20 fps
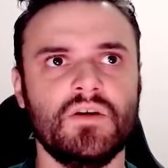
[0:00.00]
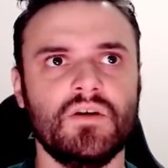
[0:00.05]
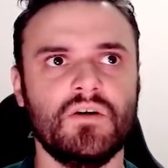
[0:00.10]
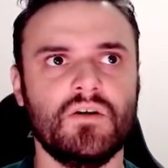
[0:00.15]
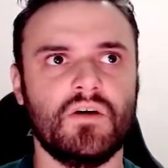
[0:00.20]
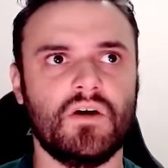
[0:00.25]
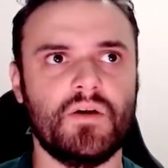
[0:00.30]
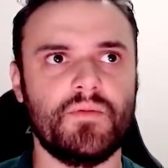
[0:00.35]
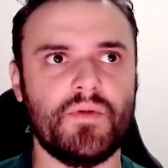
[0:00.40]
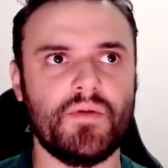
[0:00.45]

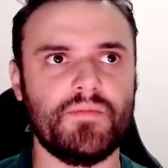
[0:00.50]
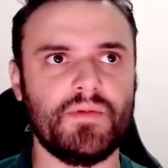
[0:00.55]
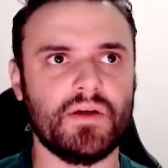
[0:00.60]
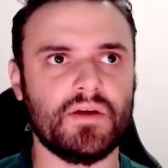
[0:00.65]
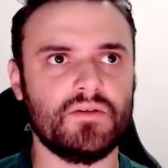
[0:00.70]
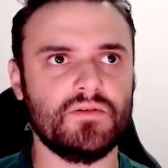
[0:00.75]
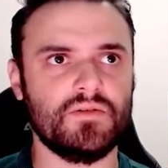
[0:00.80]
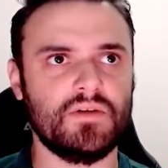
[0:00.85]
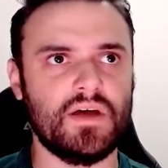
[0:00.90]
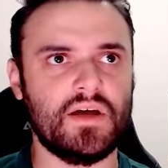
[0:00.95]
Or maybe
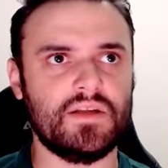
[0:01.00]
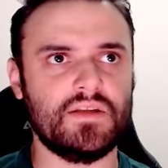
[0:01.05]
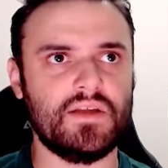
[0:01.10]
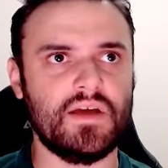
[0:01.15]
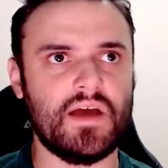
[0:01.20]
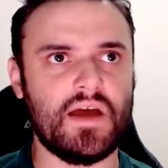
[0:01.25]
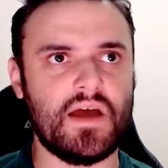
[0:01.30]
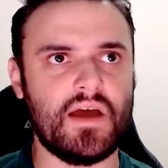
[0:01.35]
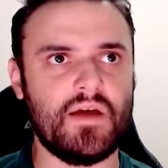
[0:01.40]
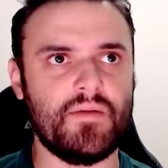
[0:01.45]
I could add
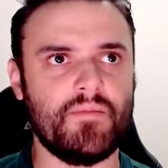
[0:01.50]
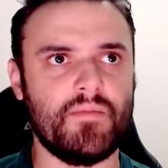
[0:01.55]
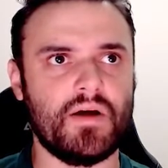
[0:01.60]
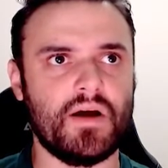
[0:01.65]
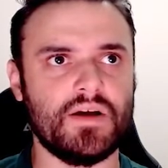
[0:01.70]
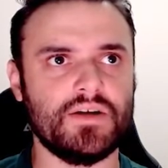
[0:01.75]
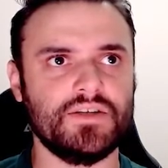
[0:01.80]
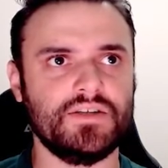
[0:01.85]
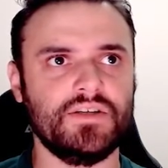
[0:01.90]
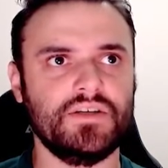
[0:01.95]
that
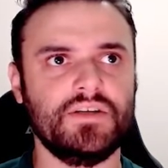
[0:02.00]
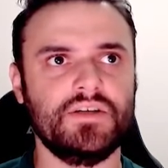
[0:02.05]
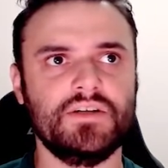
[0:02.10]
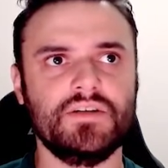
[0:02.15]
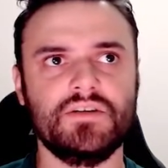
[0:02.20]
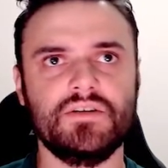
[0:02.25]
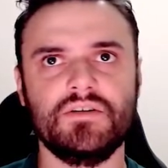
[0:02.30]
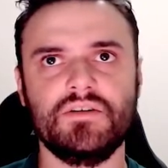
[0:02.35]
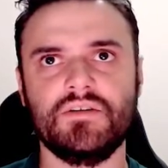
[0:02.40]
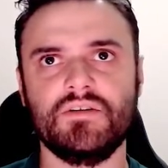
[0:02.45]
margin
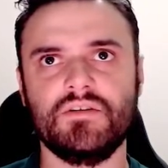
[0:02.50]
here.